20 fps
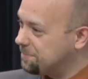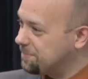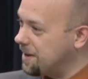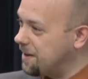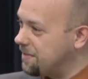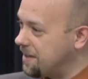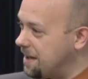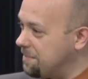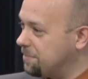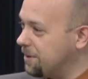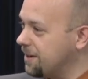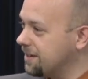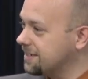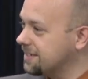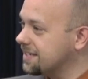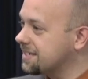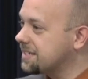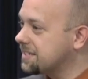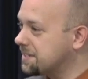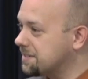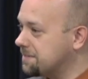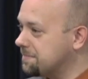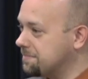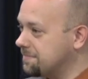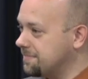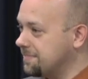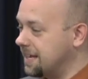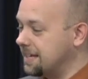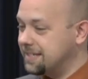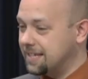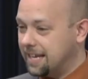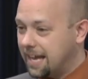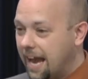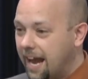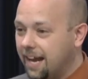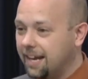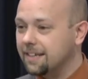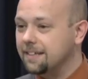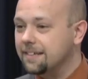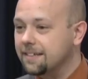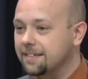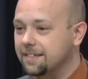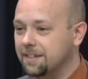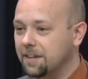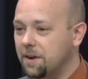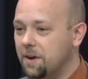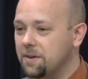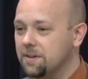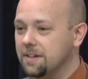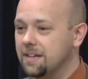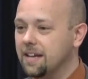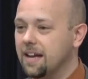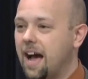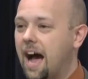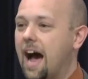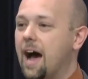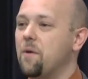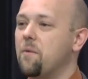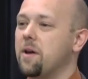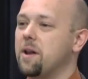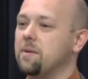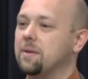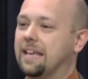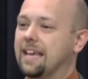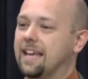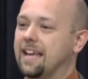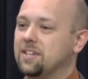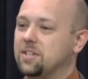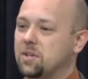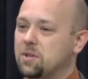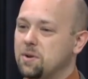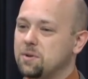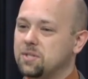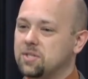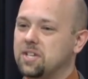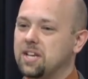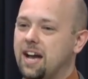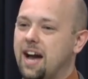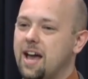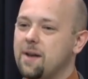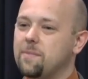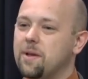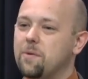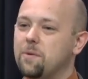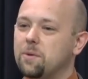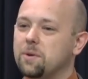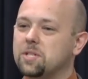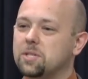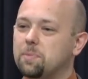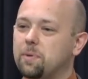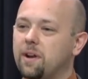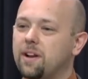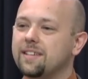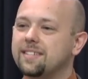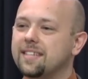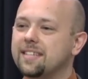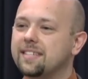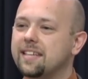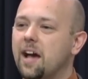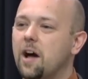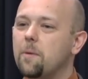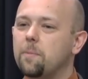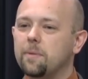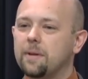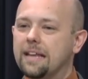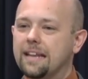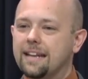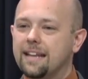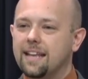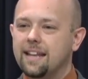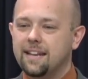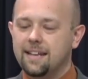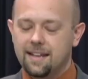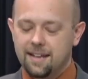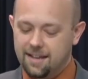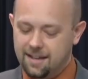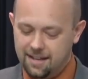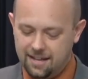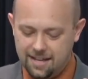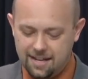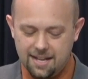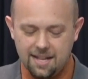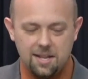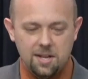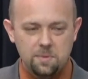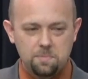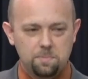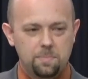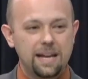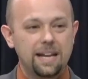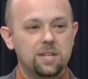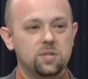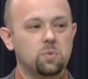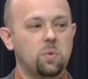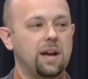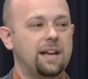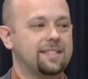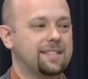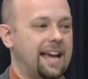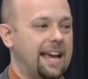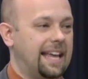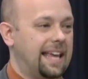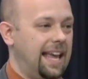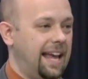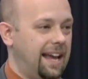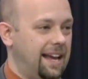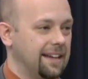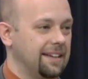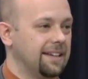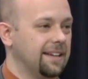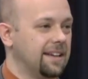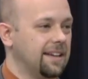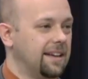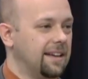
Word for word: of that burden as, as He can, you know. I want to get as close to God and be able to experience His help in, in, in, in the biggest way as I can.